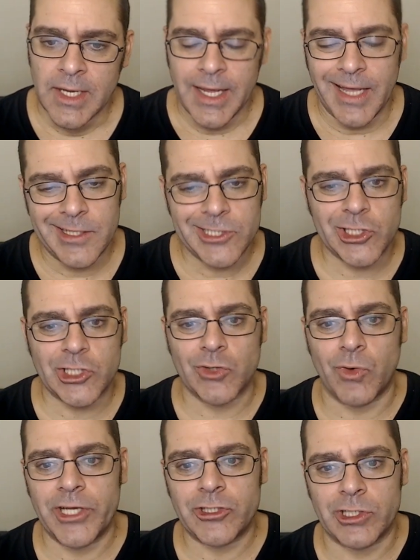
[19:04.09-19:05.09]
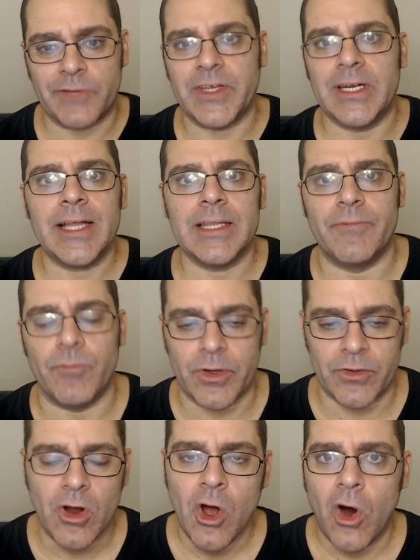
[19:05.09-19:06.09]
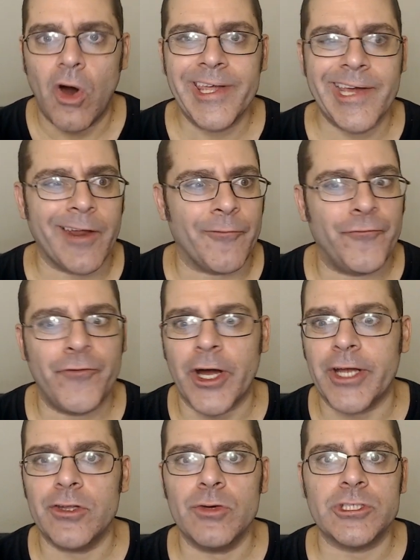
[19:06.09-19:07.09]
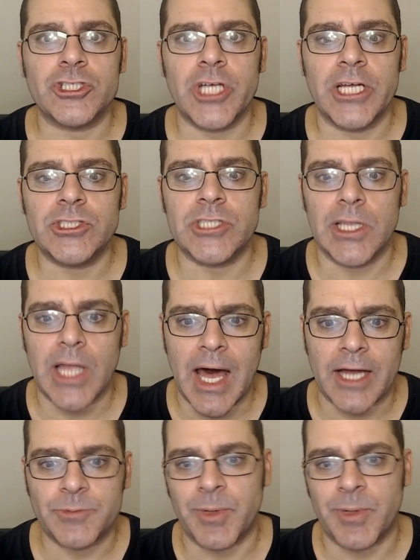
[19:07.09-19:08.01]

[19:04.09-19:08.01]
in this situation, if you're not living with her, all you gotta fucking do is change the locks.